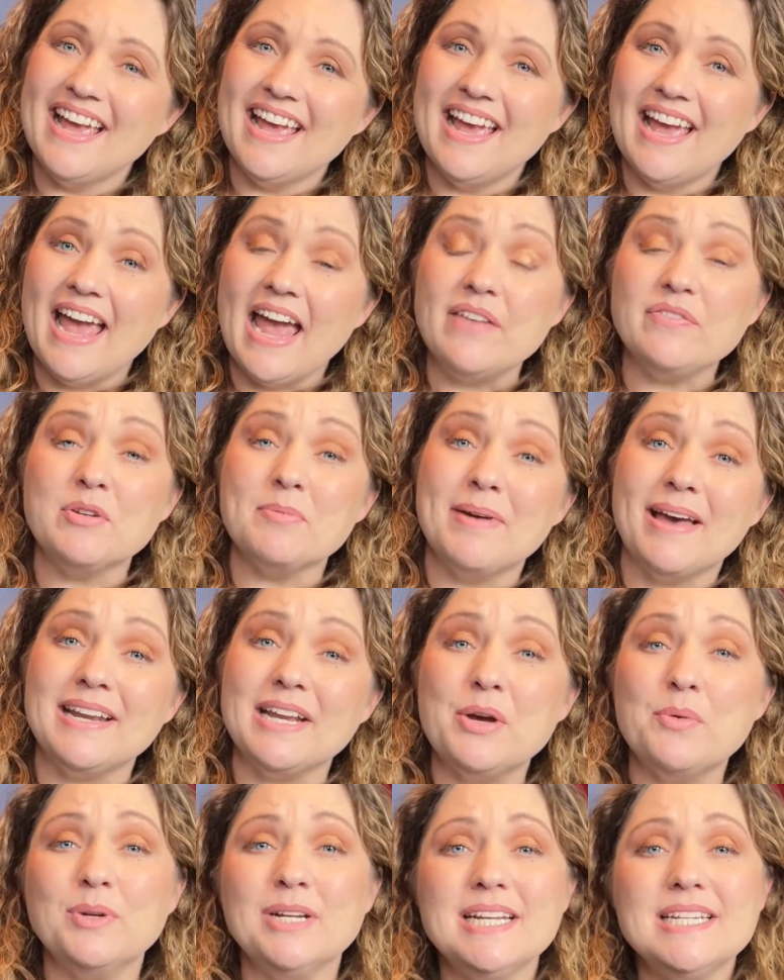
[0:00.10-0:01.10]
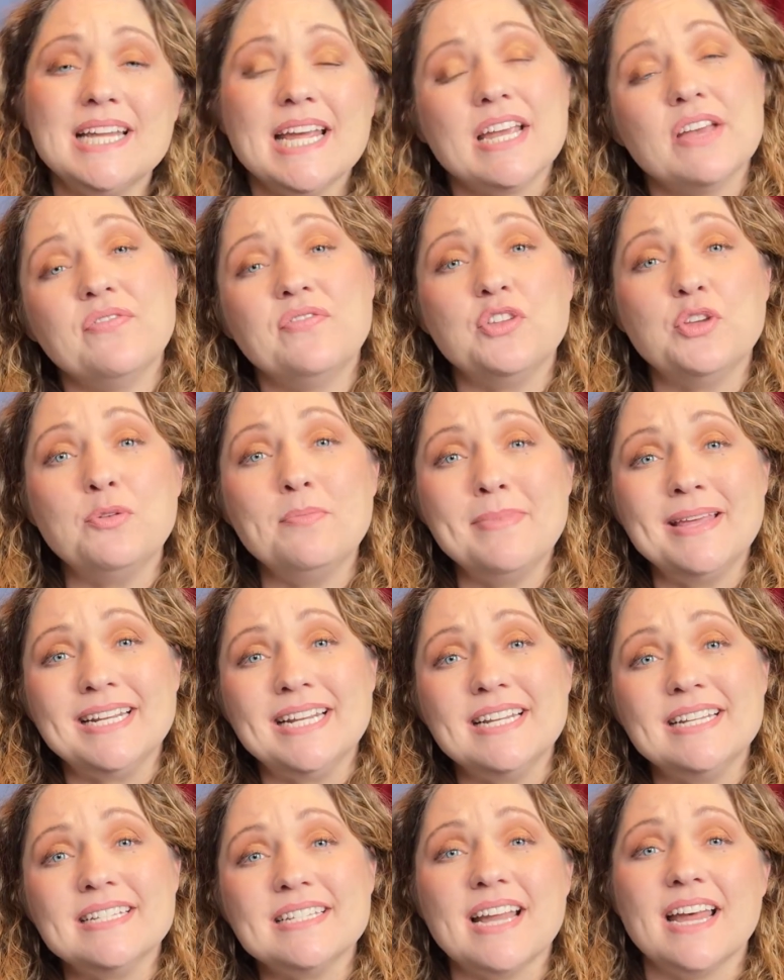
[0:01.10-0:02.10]
Hey everybody, I want to take a few
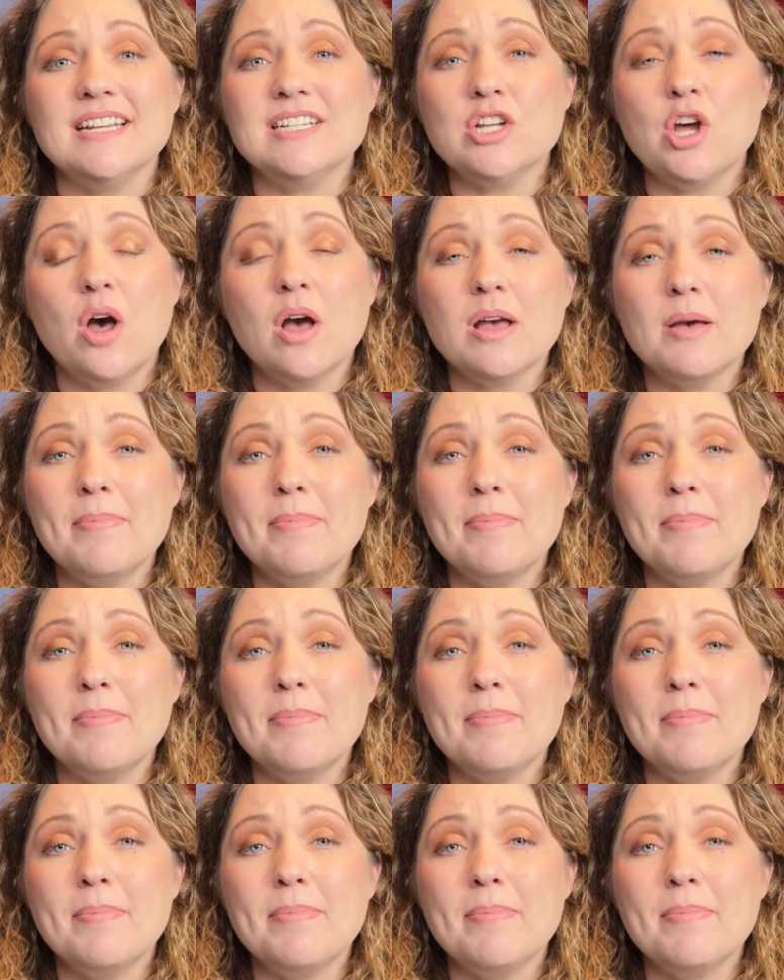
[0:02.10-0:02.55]
minutes and talk